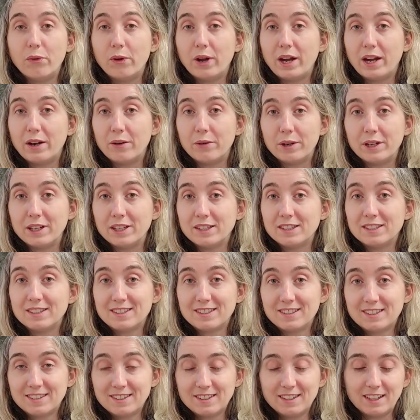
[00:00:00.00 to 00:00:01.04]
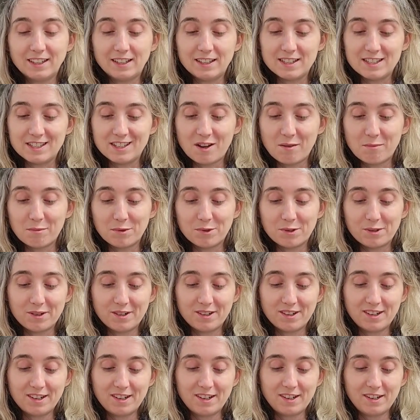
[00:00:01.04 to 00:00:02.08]
wear it in summer.
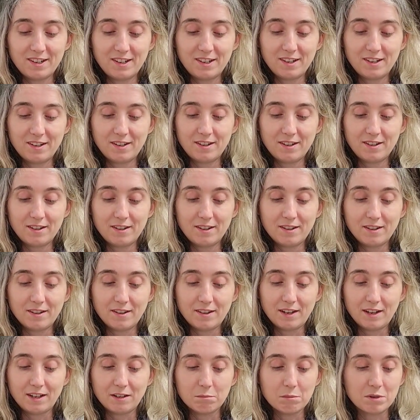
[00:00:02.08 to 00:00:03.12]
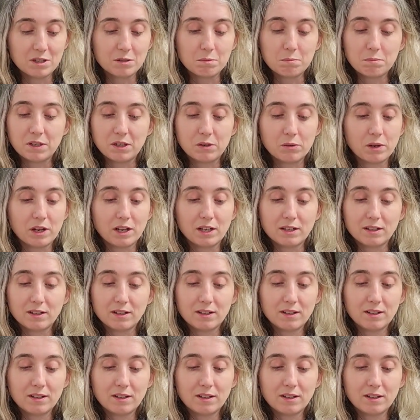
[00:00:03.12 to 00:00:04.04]
It must be great.